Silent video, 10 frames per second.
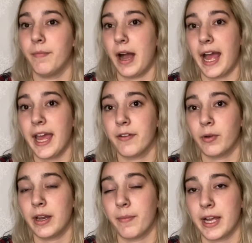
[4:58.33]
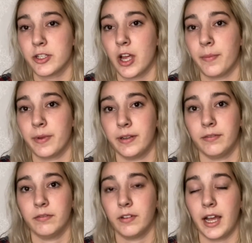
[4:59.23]
I have one at my shop, and
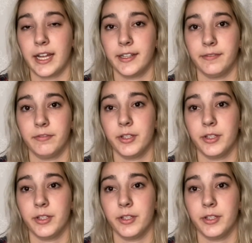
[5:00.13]
I